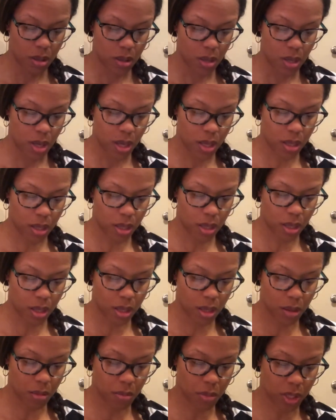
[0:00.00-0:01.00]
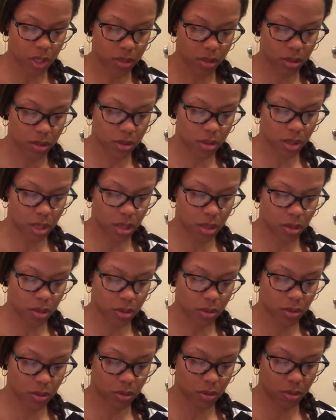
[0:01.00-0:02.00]
And then
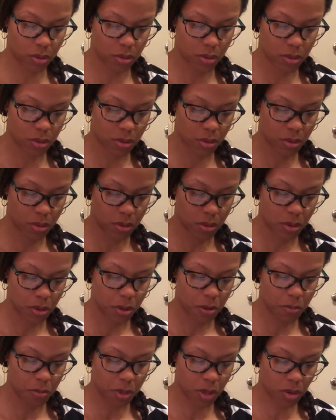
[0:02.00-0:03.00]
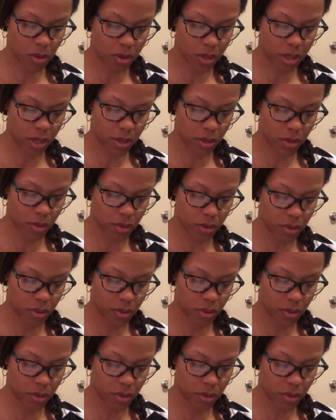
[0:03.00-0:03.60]
musculoskeletal, mental health.